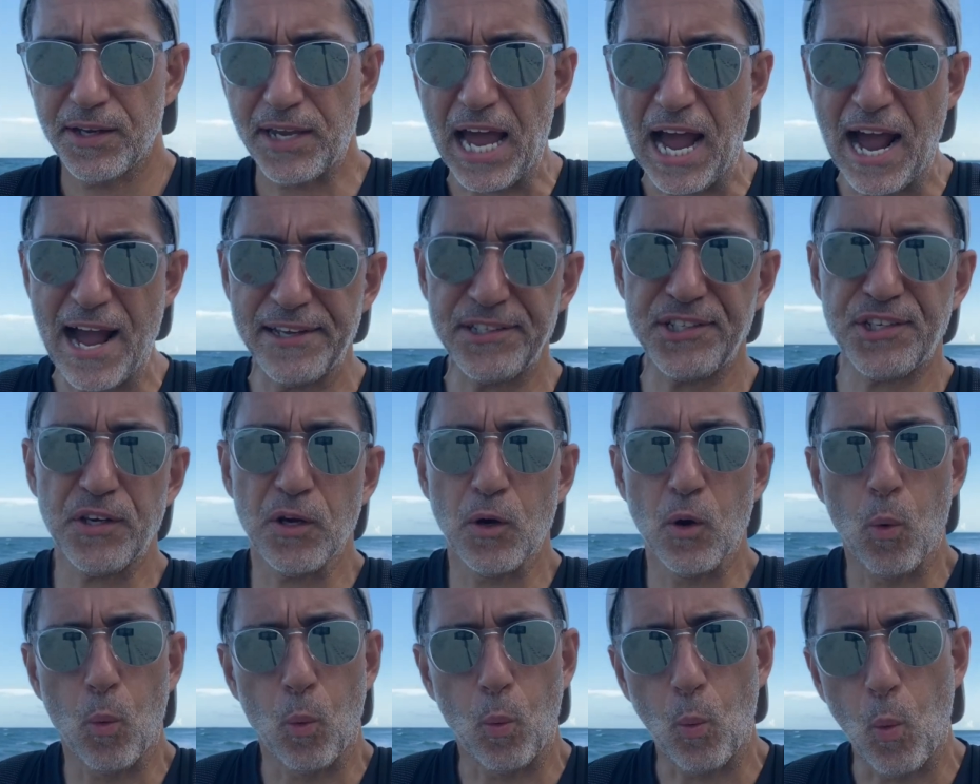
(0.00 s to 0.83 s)
Guys,
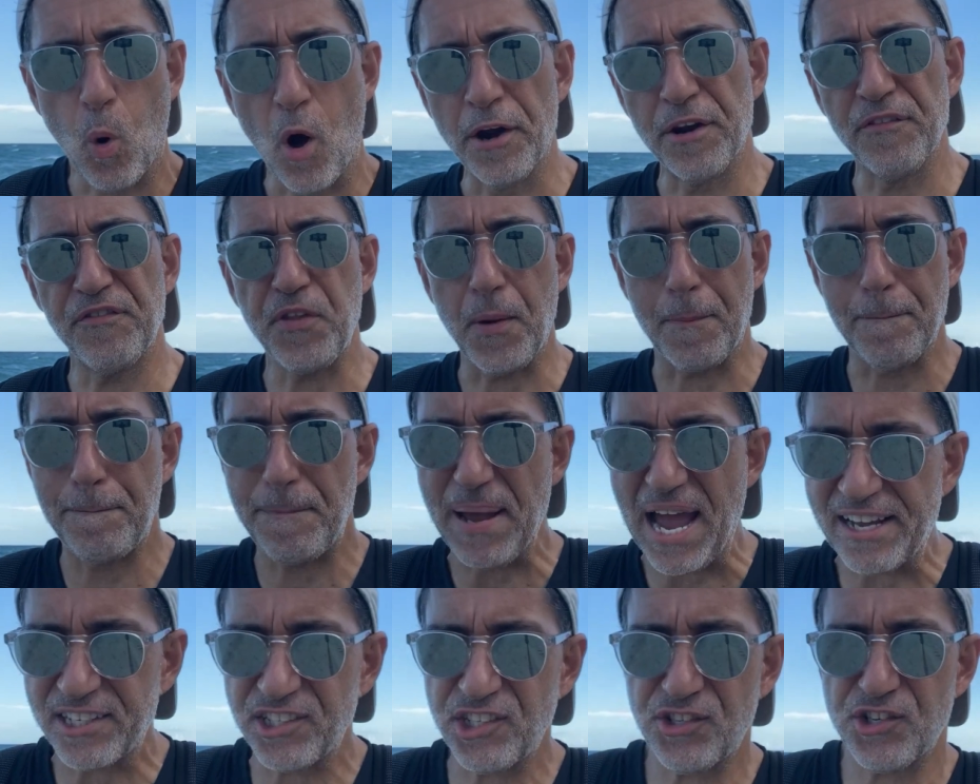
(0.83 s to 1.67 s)
one of the
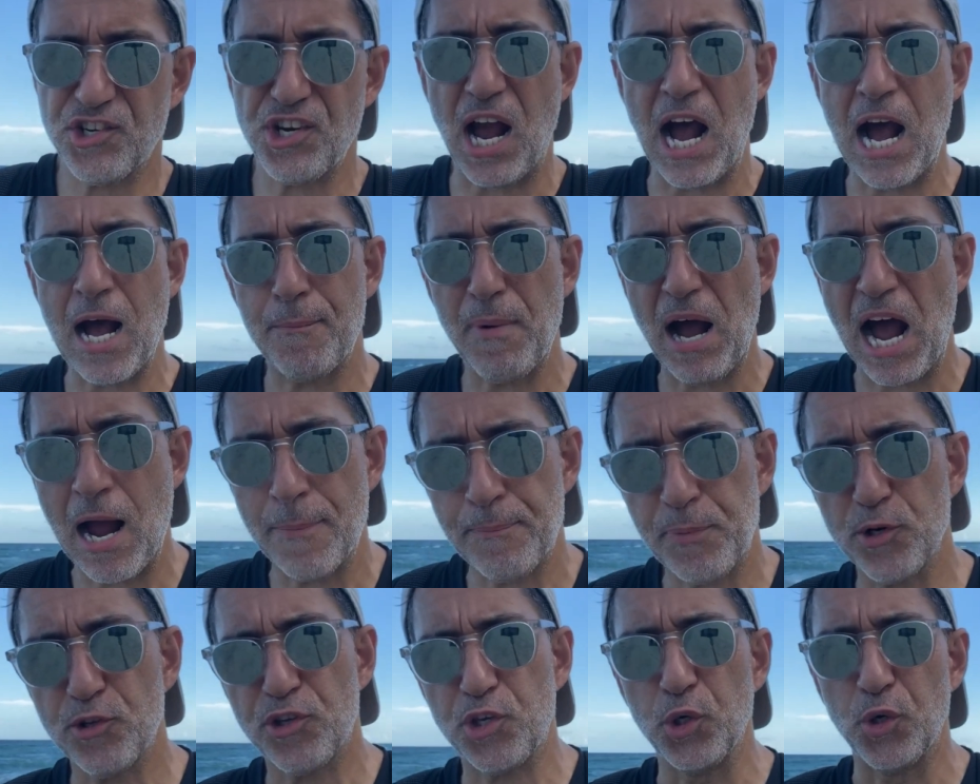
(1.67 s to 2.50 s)
best job
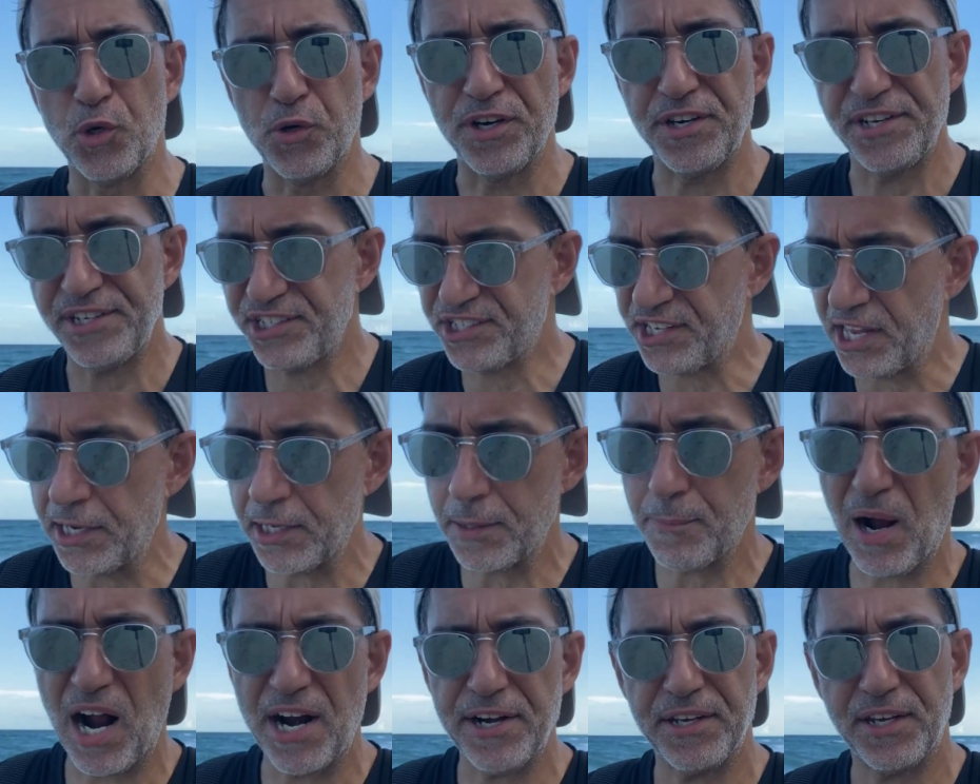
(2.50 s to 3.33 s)
opportunities
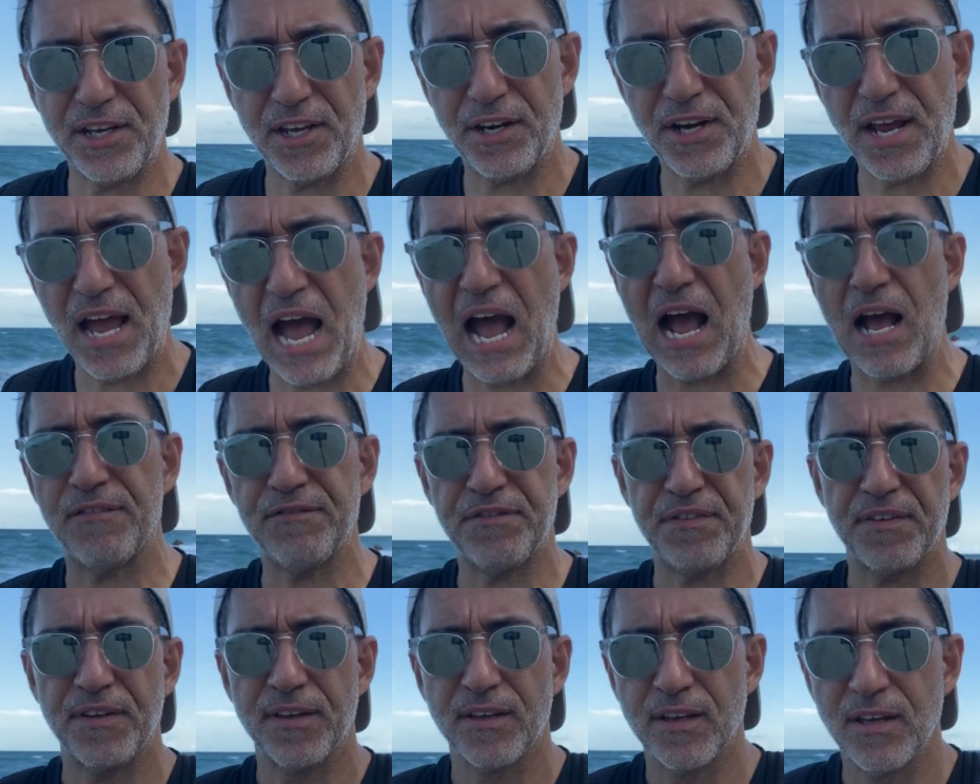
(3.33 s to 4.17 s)
anybody could
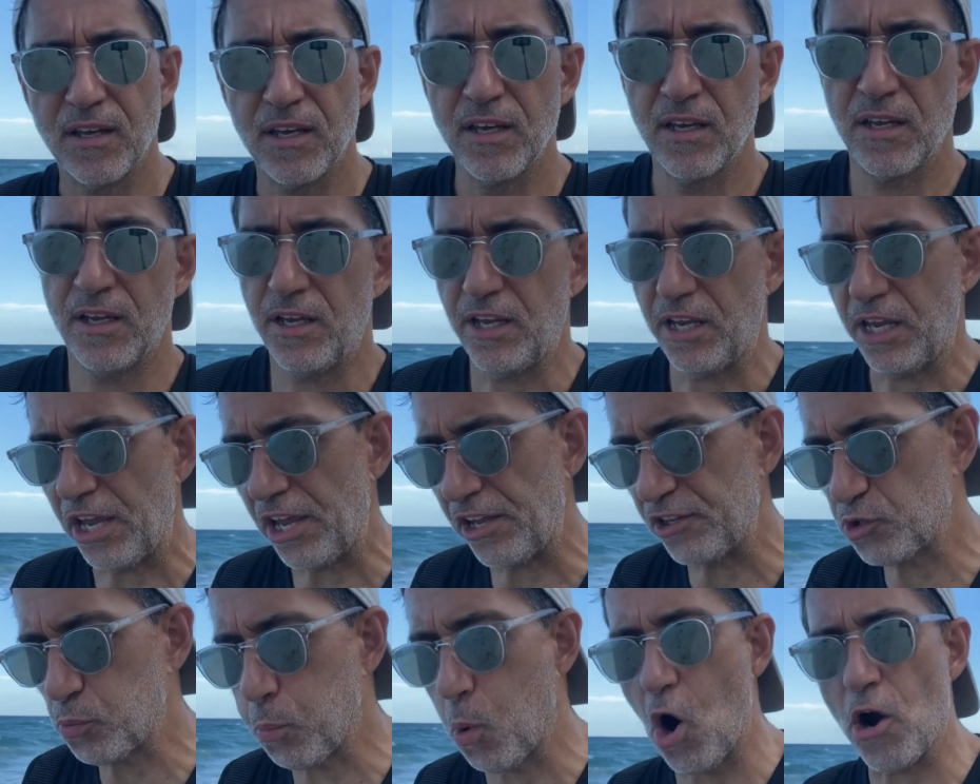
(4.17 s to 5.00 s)
have
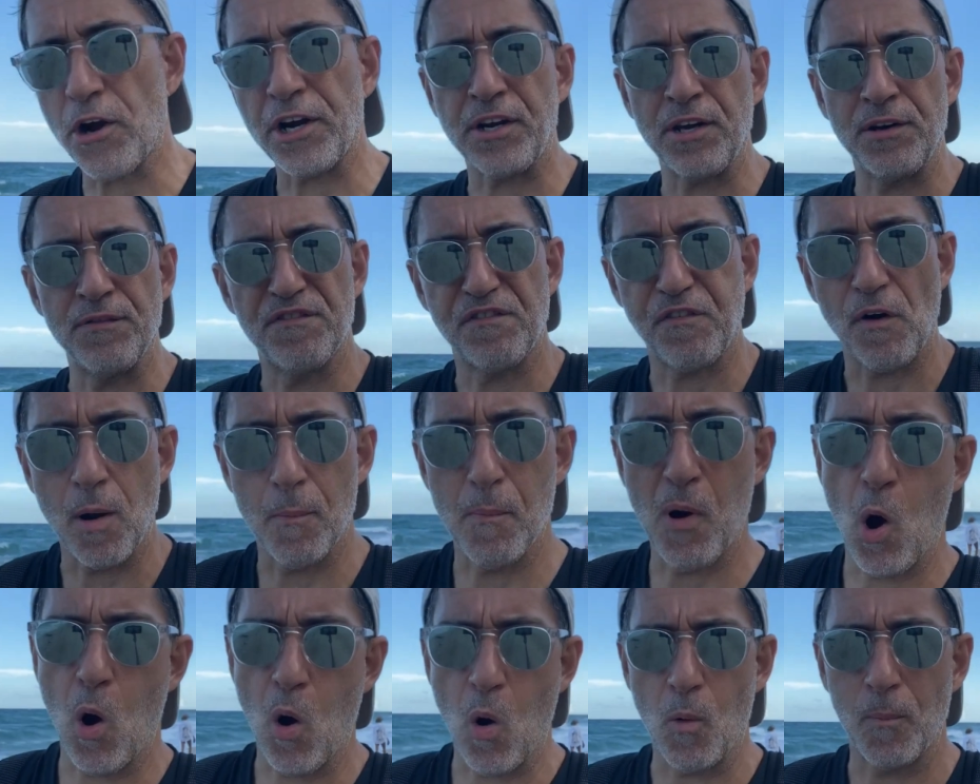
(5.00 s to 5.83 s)
is working
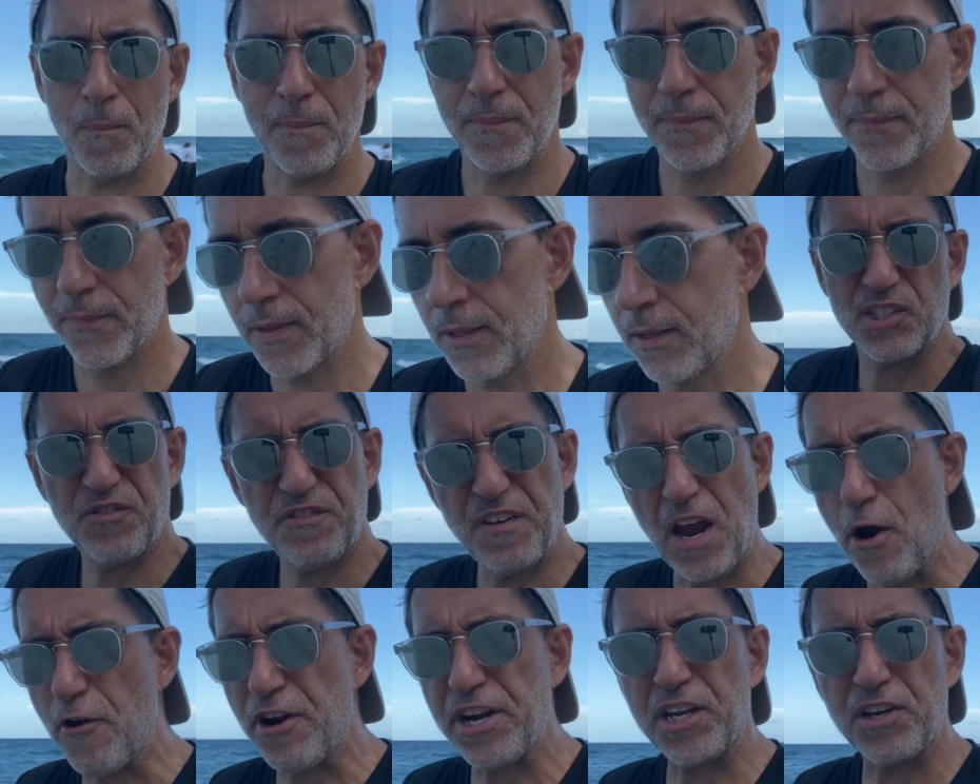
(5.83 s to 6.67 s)
from home. It's
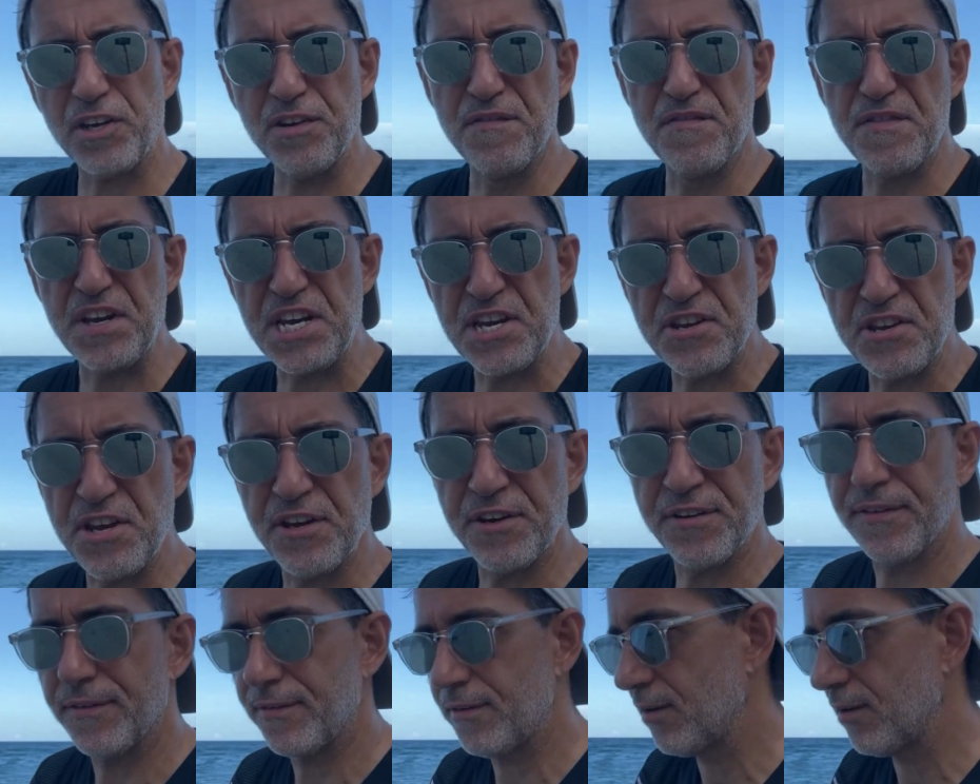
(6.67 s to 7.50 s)
very convenient,